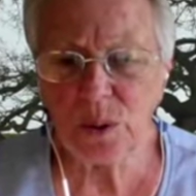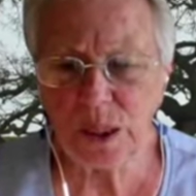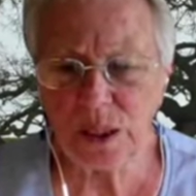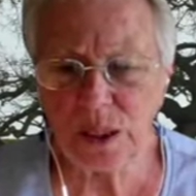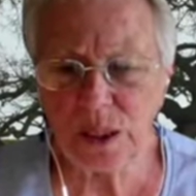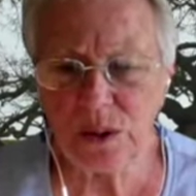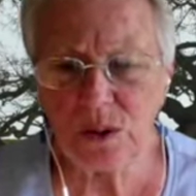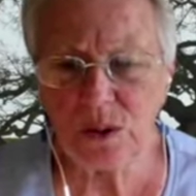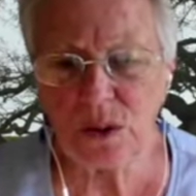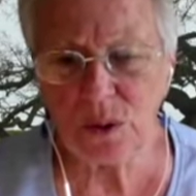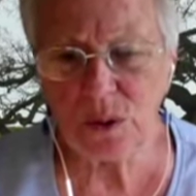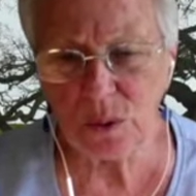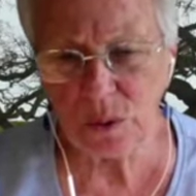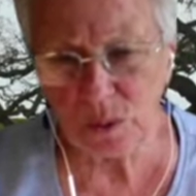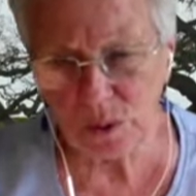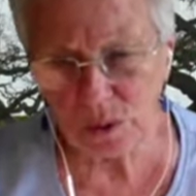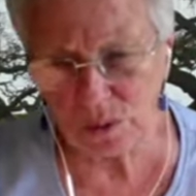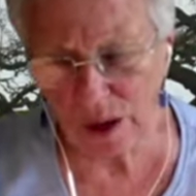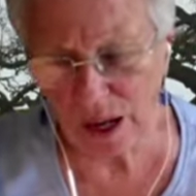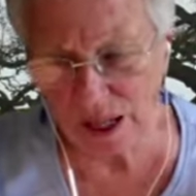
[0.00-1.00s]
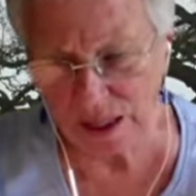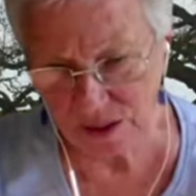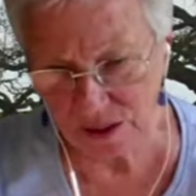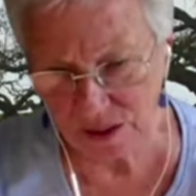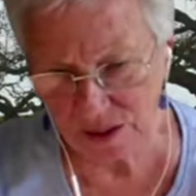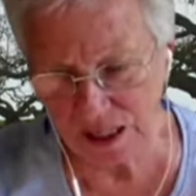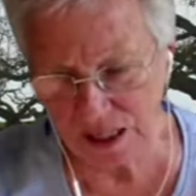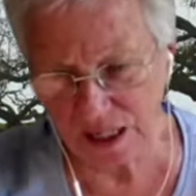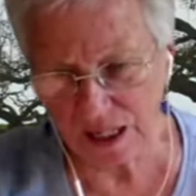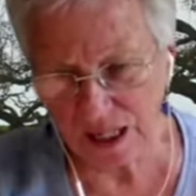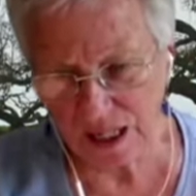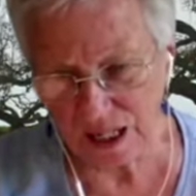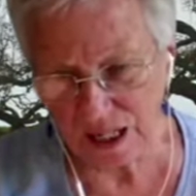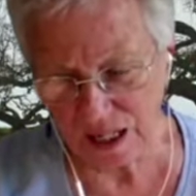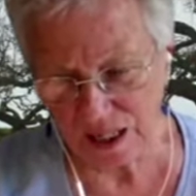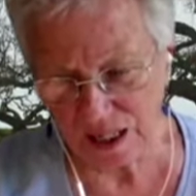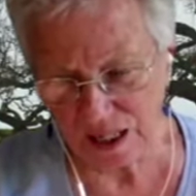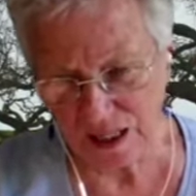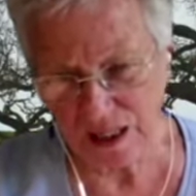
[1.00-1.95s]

into the right thinking